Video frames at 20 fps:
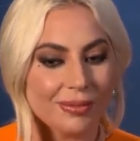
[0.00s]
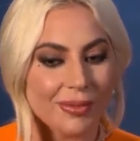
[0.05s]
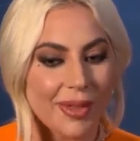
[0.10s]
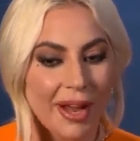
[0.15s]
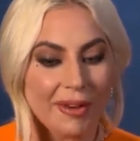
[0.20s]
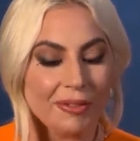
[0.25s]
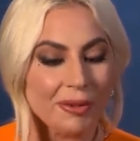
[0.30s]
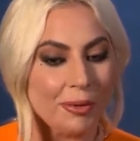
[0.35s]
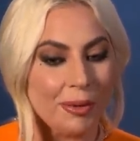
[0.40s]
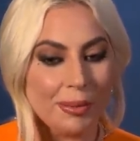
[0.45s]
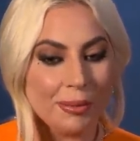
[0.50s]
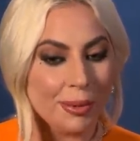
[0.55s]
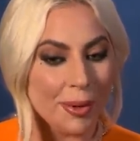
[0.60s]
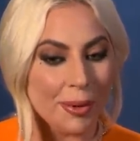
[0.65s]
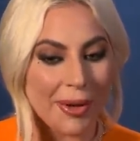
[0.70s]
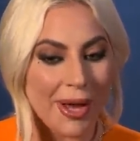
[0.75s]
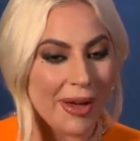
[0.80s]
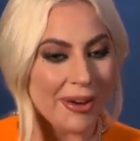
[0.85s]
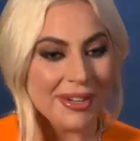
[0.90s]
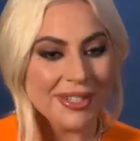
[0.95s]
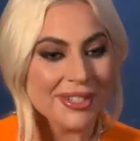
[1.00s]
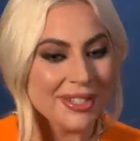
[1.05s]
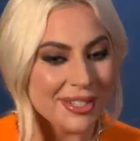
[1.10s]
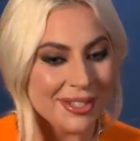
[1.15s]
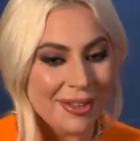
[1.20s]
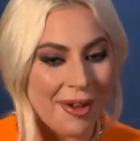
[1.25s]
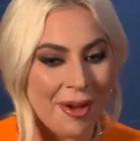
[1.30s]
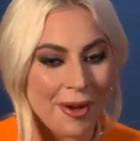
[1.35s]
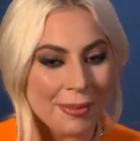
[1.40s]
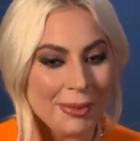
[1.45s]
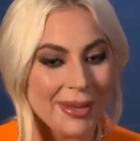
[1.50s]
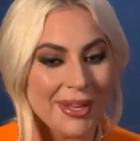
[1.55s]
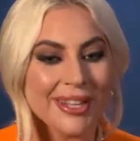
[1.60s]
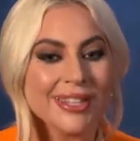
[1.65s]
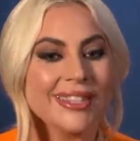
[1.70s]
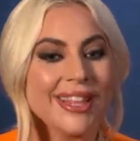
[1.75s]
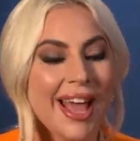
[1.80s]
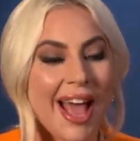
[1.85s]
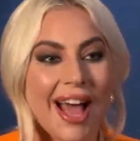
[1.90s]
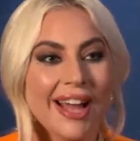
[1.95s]
everyone broke out into song because
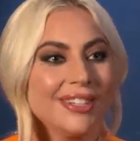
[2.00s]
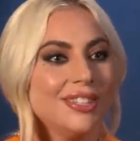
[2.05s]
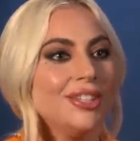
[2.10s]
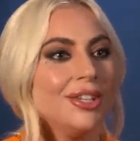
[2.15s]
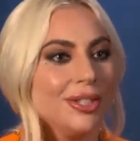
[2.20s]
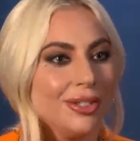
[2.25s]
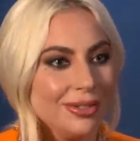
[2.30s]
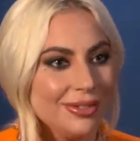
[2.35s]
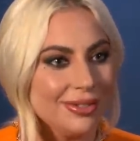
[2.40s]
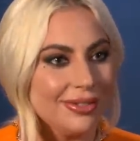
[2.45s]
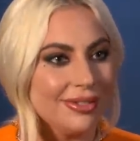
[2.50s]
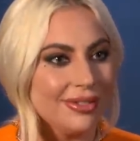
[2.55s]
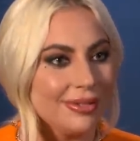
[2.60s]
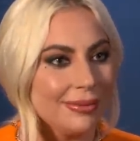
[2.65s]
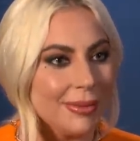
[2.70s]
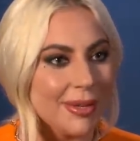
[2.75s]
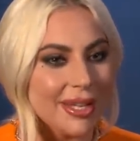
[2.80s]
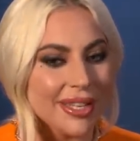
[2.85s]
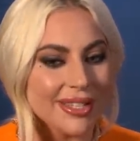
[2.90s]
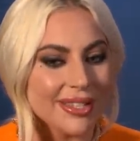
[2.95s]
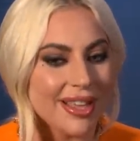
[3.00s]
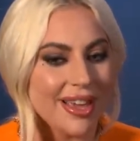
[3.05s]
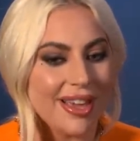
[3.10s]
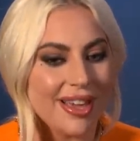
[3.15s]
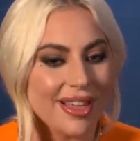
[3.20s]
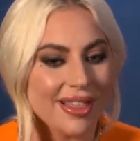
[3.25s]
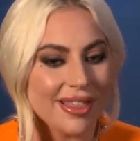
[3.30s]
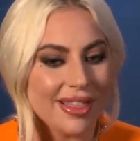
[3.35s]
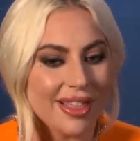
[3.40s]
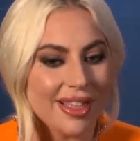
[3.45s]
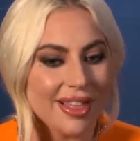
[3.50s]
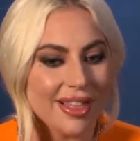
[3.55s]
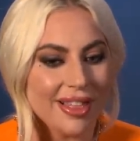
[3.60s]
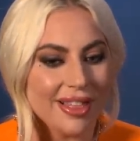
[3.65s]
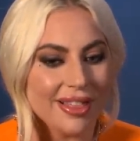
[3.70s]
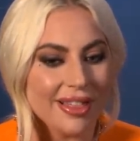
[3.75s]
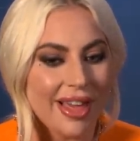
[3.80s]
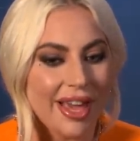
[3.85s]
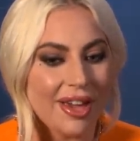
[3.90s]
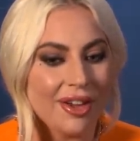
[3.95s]
they had to, because they
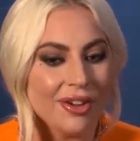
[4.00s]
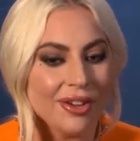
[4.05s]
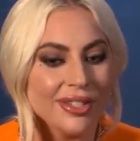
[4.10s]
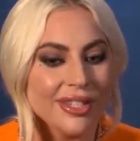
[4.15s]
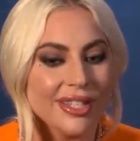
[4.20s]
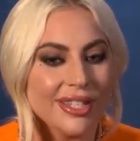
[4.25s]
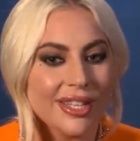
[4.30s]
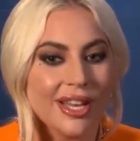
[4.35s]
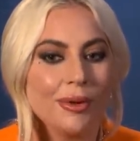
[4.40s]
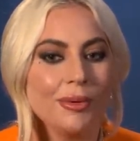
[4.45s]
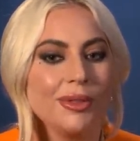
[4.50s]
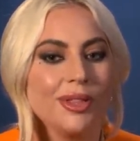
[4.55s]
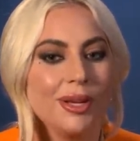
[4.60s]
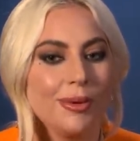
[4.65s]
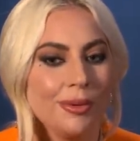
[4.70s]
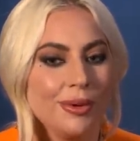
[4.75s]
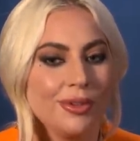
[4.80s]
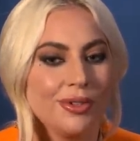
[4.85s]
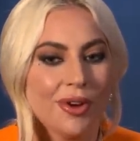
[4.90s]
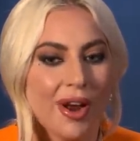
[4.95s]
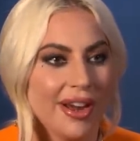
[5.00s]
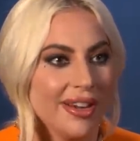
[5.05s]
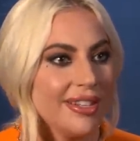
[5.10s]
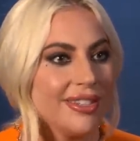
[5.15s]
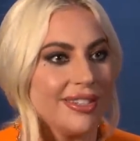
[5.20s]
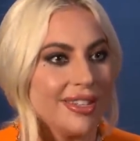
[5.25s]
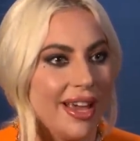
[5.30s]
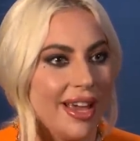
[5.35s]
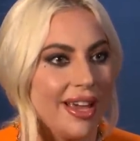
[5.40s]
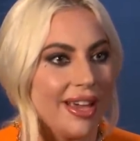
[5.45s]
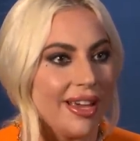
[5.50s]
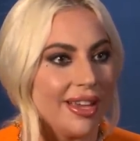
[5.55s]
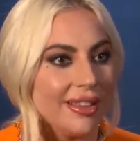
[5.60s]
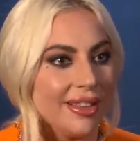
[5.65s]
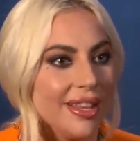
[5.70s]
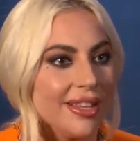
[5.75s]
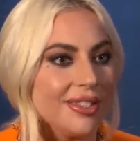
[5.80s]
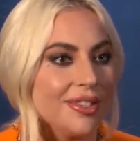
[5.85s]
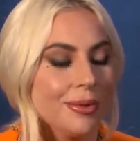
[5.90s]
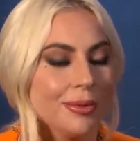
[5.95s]
they couldn't say what they were trying to say
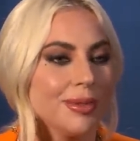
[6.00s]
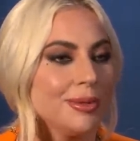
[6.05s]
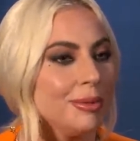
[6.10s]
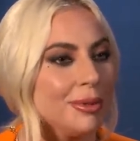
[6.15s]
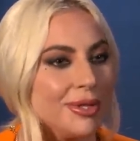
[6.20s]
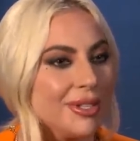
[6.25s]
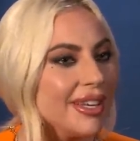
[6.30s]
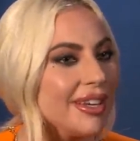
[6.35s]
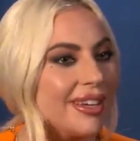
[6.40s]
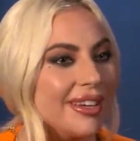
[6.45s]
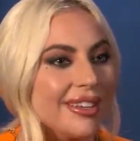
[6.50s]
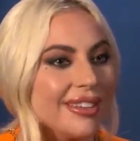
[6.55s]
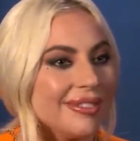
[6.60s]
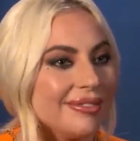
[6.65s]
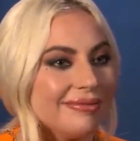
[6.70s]
unless there was music.